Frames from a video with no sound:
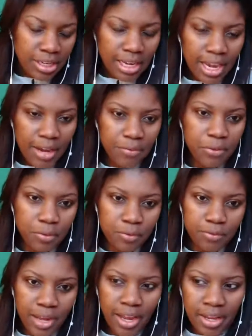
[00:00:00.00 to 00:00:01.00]
after
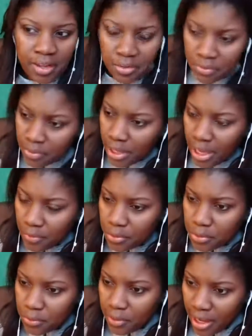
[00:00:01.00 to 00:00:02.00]
five
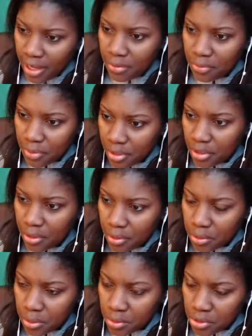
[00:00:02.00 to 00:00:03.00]

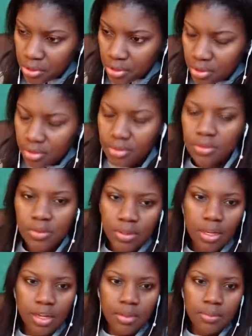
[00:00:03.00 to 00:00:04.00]
videos
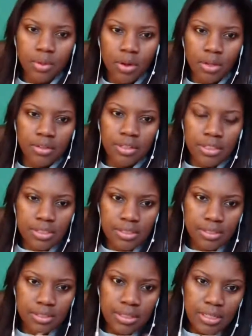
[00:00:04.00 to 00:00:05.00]
on
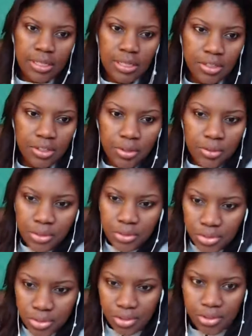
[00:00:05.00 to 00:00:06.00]
this.
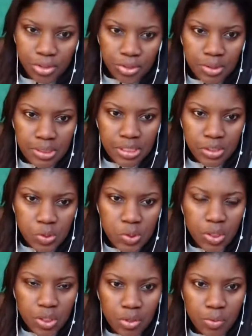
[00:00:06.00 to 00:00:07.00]
There's certain things you're
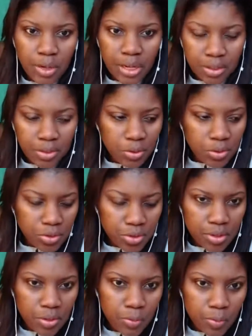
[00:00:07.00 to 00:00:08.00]
starting to
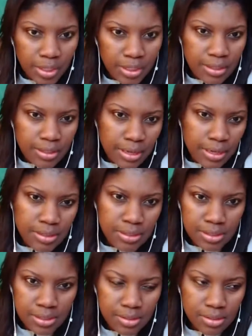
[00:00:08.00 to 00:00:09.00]

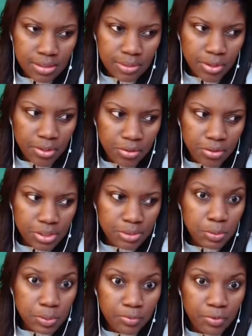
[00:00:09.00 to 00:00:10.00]
recognize, some
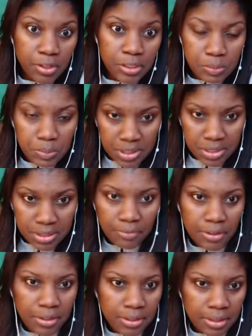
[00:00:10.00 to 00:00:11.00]
very
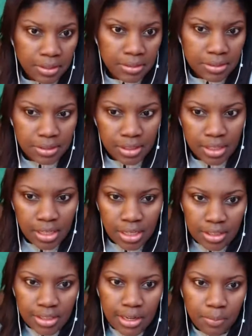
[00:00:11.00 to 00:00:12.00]
specific things
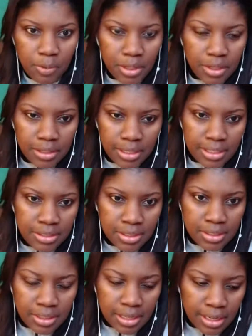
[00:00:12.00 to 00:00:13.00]
that I'm
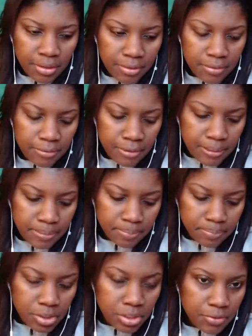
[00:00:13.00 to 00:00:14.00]
recognizing out of
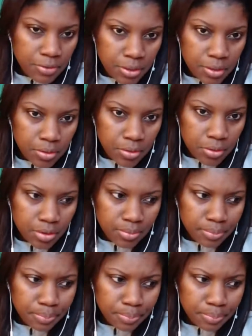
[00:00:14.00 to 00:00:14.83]
these videos.